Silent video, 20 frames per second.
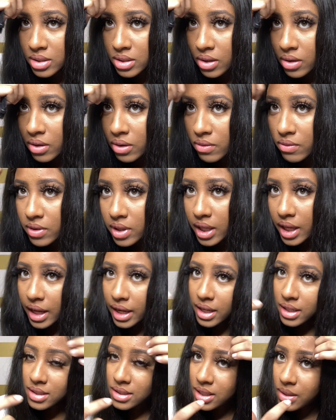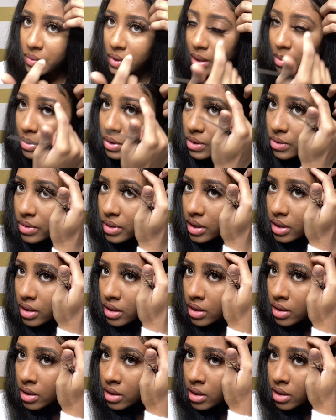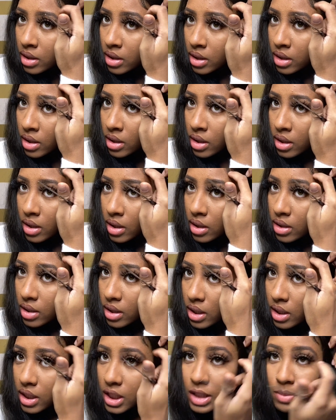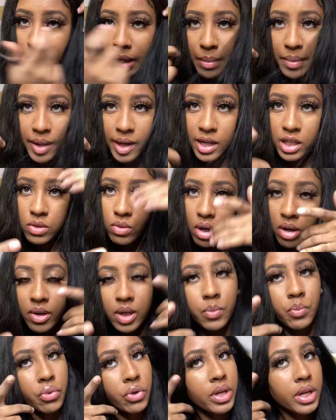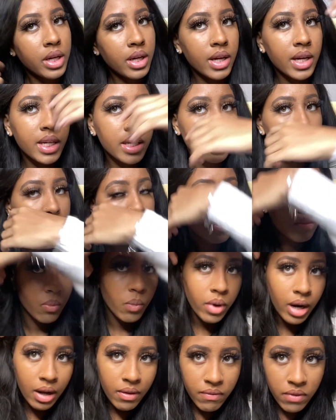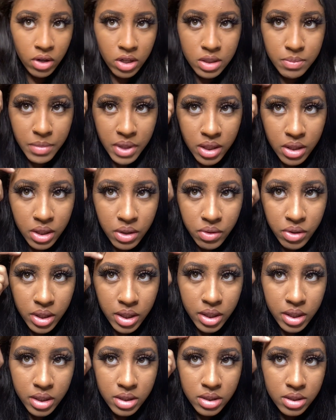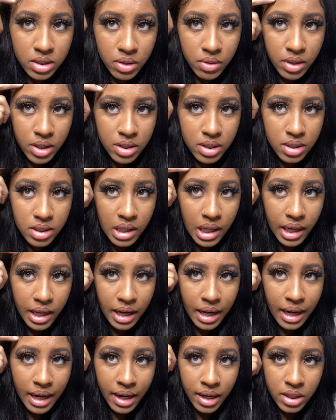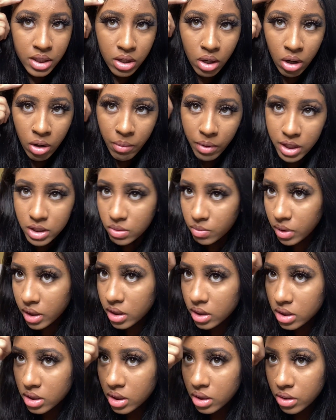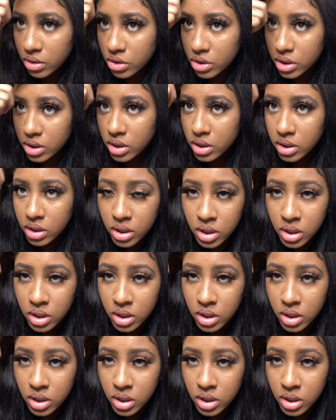So hopefully I can see what I'm doing. And these baby hairs were already pre-cut when I first made the unit. So this is like how I always wear this closure.